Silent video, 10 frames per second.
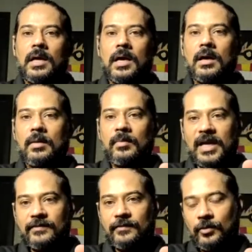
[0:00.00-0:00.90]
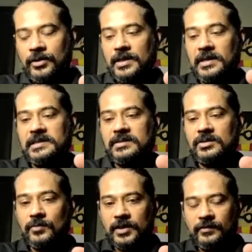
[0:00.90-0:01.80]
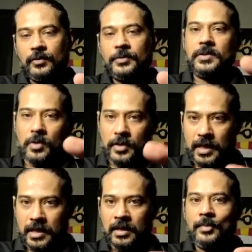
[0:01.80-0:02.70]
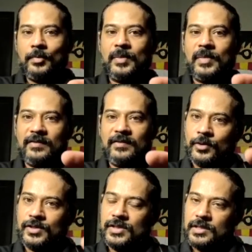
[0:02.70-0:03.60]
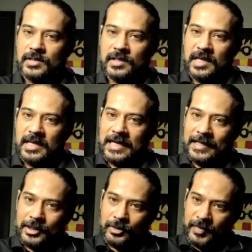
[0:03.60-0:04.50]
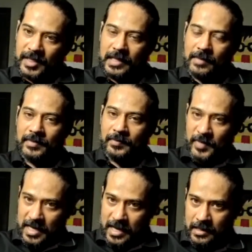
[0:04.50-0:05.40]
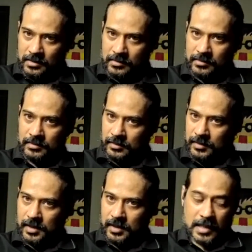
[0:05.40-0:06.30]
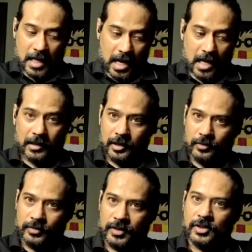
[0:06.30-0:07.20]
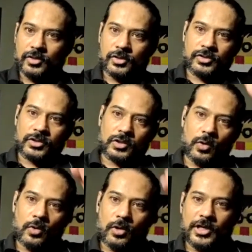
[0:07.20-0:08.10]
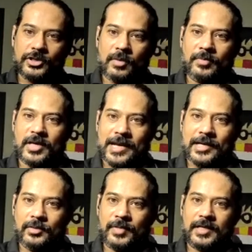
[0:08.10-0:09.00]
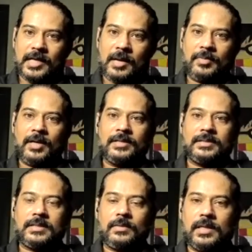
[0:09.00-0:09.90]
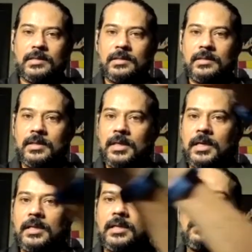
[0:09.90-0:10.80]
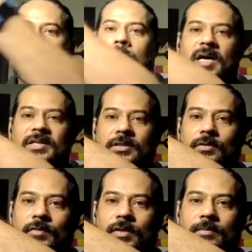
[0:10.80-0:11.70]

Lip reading: My phone is, you want your phone? Okay, but my phone is near the gear. I need to pick it up. May I? And you say, lero. Then, slowly drop your hand to pick it up. Say, okay, here, and then pass it over.